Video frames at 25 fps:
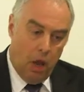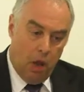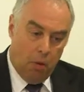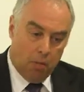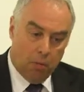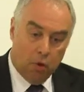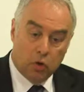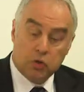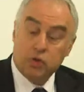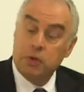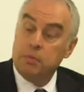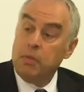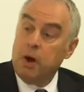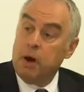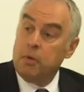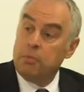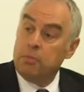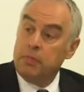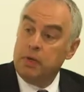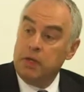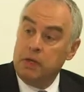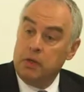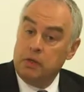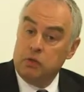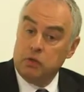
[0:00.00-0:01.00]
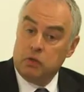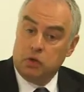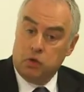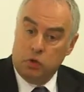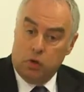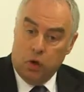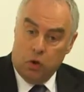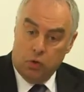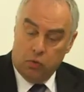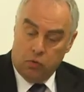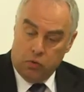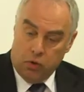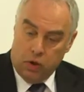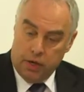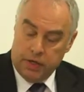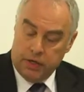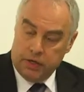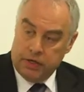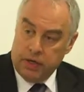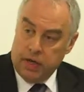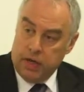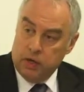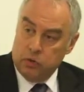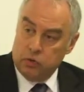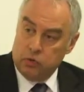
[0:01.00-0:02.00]
Bottom-up means you go right
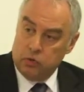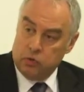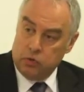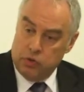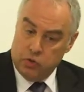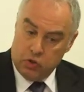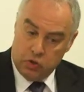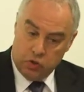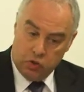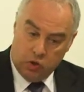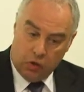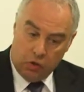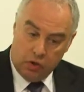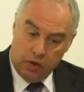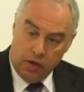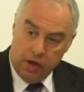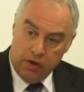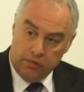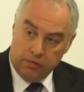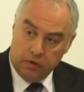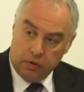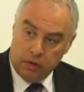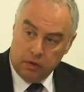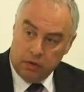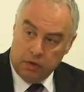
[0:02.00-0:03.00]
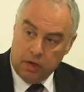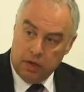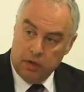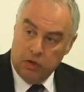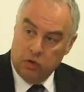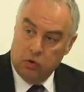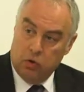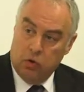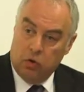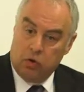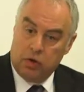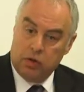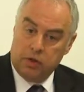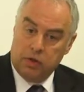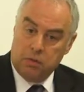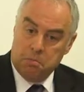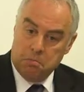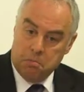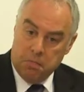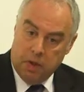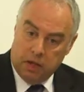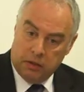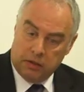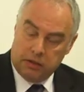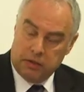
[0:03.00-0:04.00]
down to the stock level and you look at the
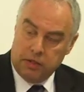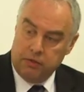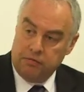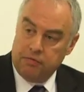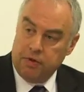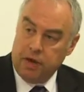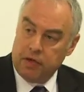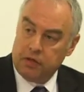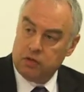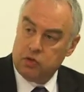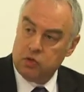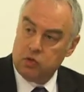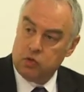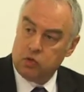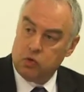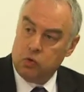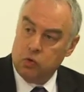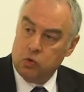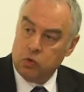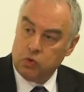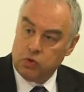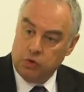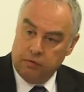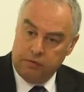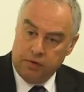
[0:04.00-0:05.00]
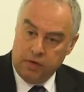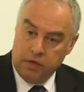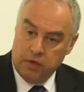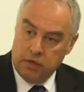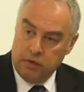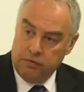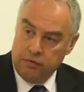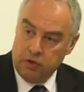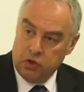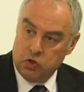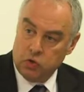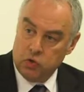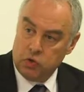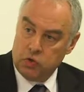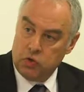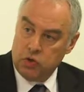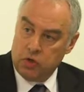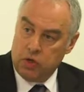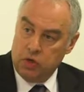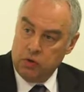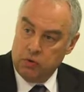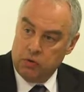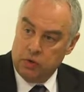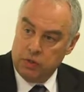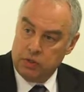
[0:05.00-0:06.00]
multi-factor scores of individual
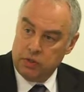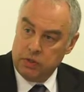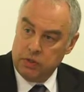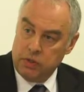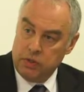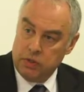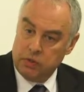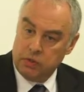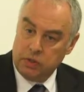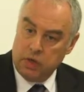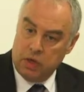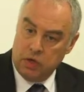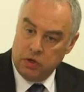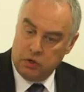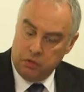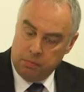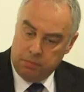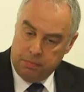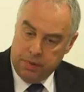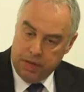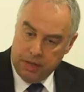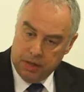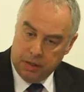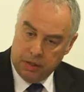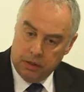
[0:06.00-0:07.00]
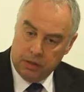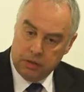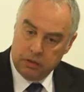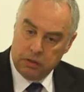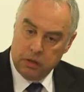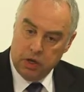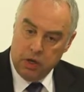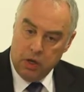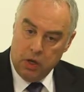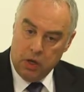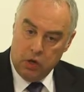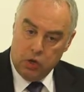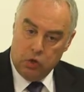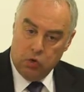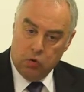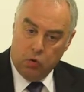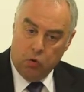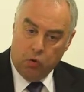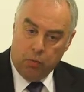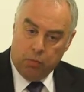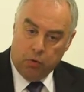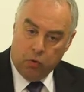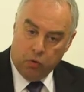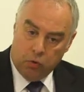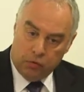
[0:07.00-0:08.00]
securities and you build
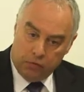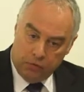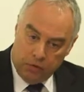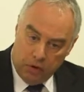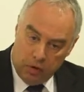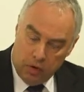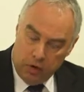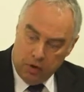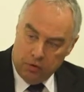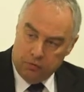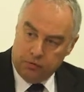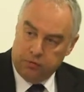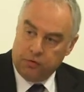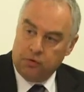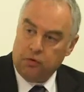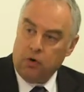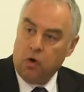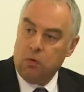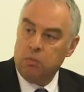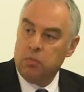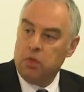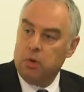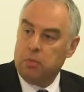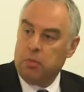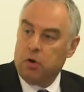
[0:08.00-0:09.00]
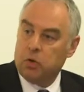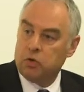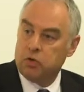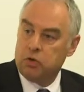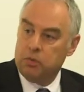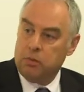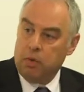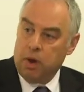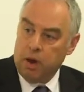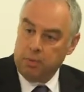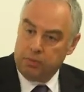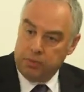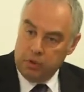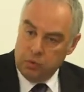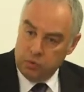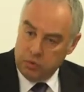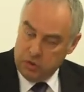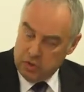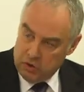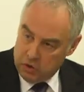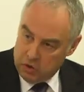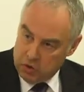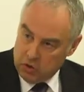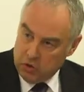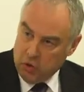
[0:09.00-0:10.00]
your portfolio from the bottom up
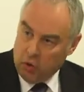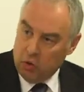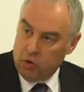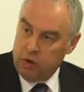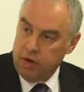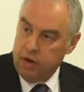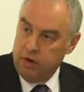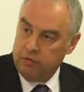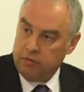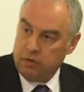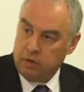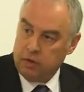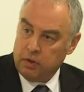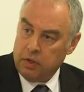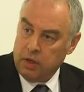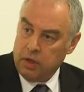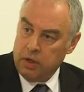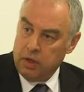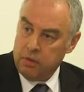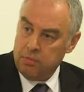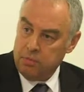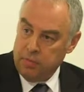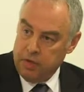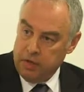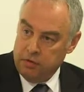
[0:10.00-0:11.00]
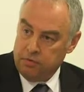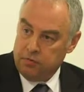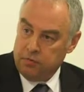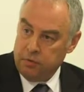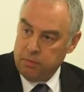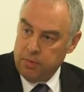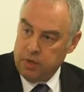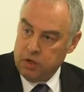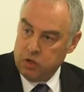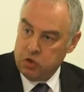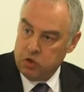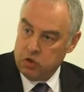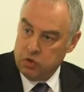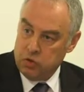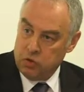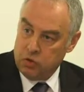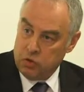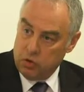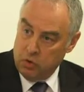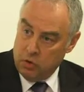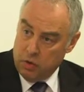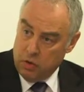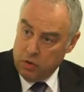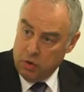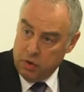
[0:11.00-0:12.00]
using stock level information.
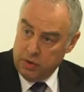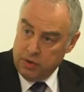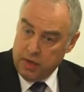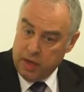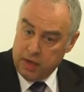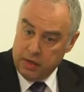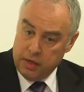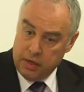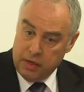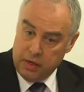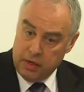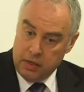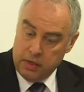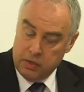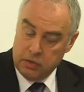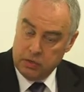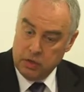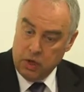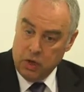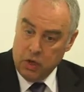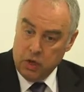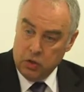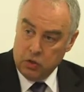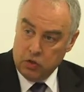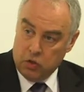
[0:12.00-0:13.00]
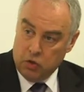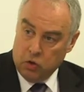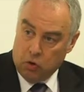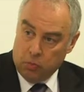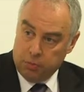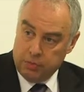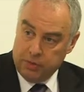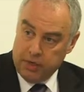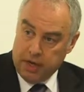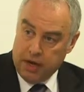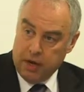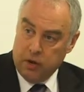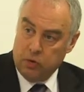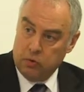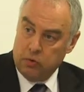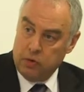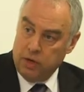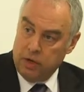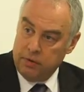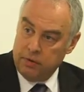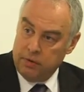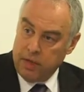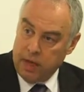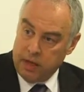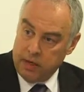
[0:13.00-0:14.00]
So that is top-down
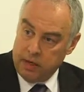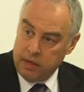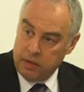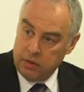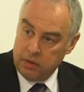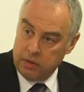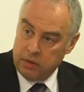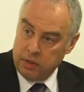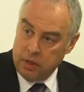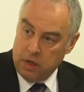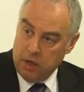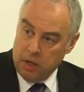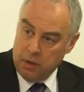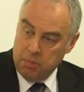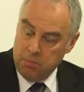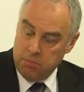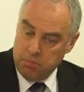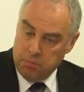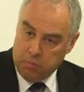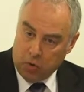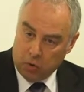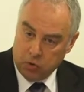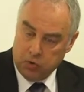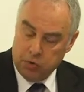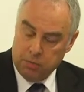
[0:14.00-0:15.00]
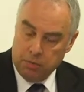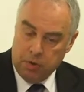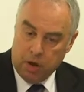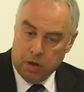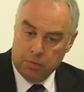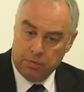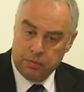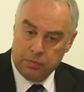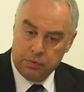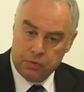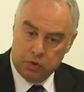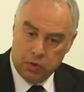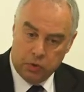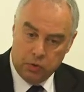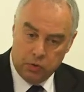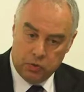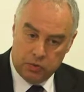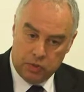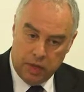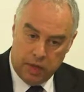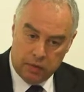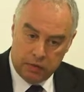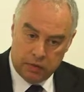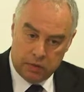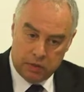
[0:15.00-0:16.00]
and that is bottom-up. So
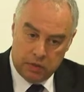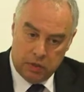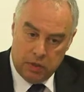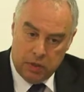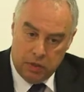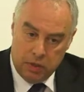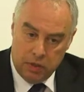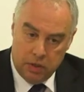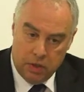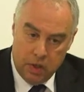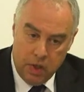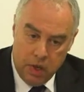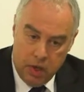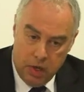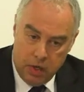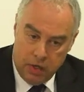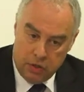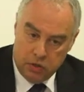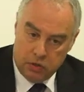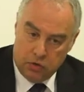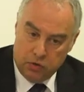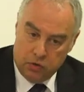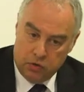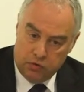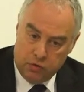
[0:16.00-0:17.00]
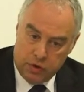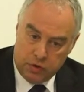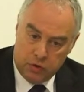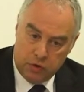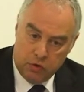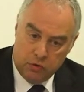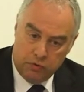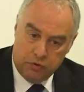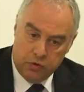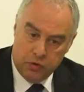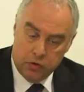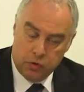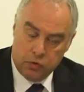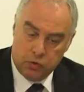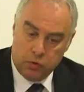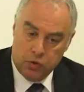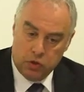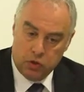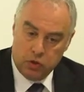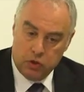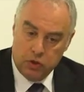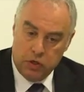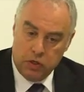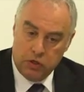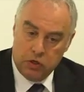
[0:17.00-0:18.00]
that is to address your first
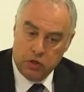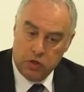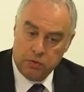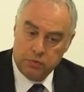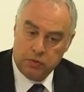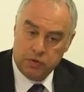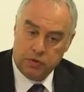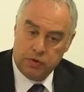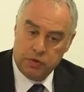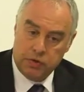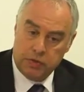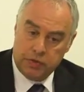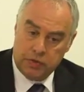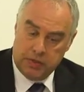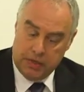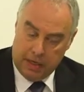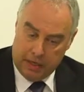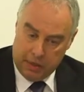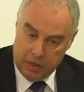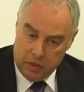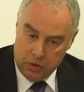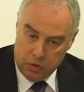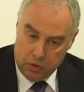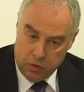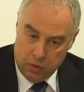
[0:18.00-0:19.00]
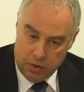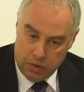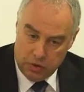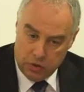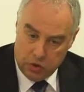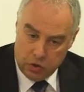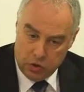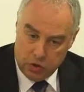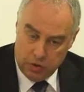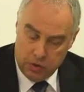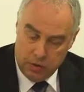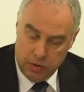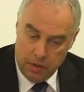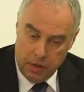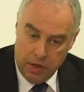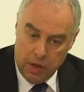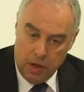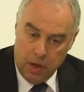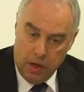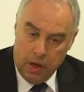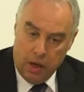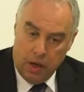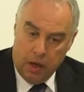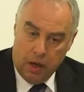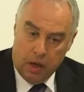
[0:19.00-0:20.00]
question. In terms of the second question,
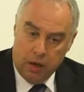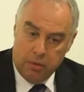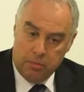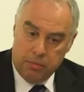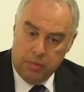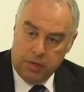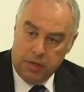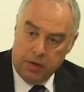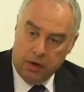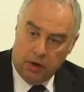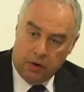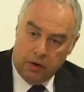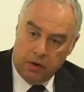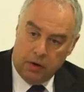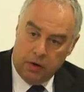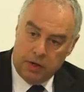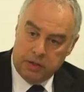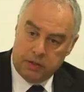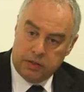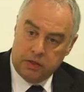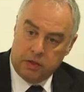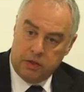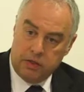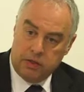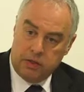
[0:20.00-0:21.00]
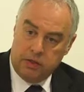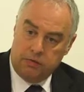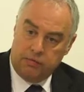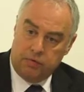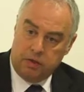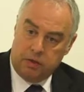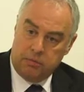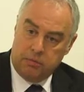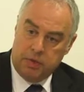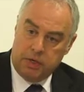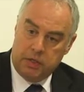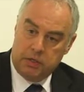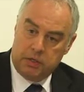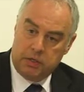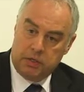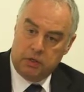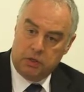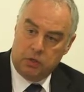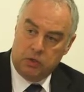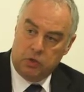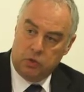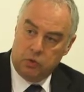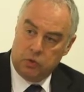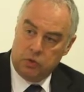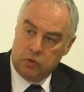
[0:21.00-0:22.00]
ERI Scientific Beta
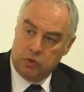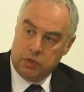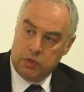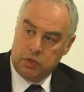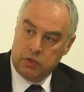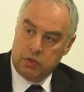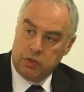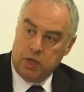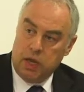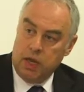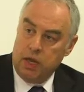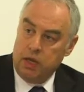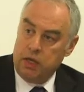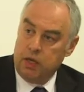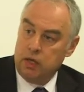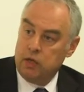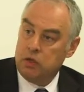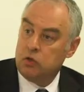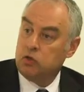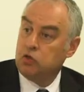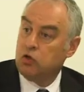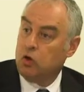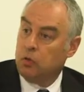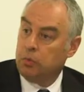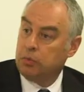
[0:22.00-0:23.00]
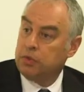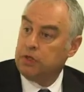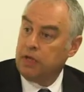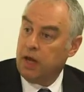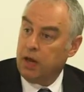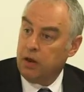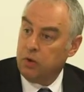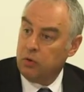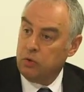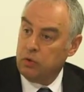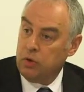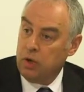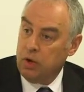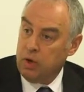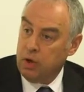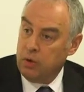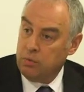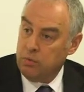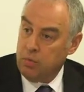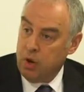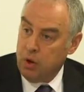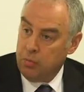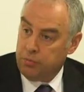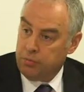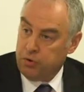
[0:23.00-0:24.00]
uses a top-down
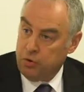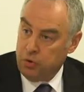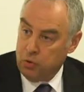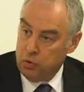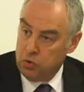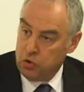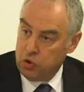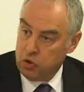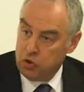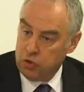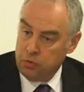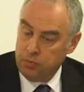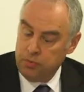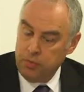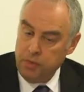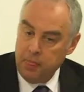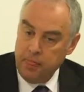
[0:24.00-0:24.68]
approach.